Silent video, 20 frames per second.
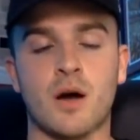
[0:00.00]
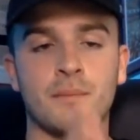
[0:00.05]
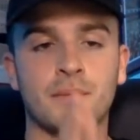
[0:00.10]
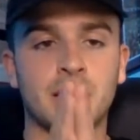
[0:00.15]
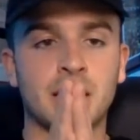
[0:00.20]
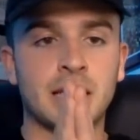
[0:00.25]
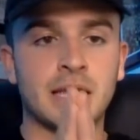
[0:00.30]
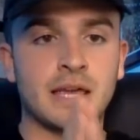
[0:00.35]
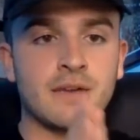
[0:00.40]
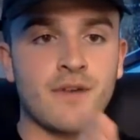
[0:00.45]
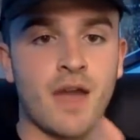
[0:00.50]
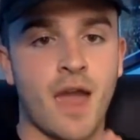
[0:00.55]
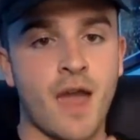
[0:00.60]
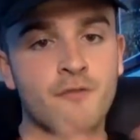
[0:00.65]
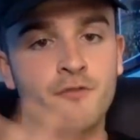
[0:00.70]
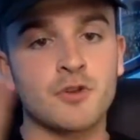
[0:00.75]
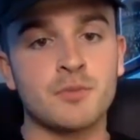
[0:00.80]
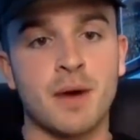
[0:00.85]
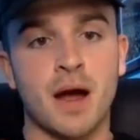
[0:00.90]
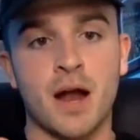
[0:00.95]
I'm gonna give
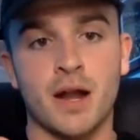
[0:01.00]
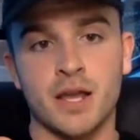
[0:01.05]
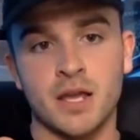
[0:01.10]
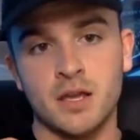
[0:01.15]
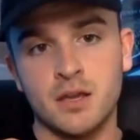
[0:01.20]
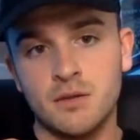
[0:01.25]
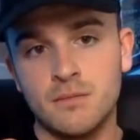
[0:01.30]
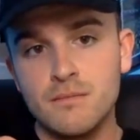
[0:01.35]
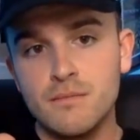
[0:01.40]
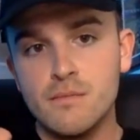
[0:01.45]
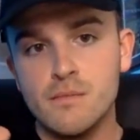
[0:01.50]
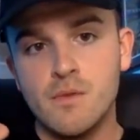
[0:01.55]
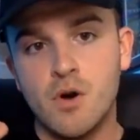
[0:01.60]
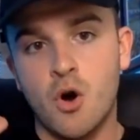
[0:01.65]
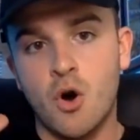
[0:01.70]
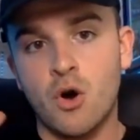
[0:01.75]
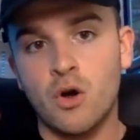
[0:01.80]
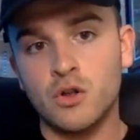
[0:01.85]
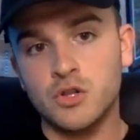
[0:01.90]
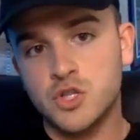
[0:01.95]
everybody,
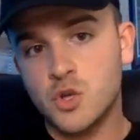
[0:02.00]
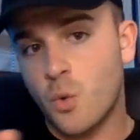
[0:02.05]
all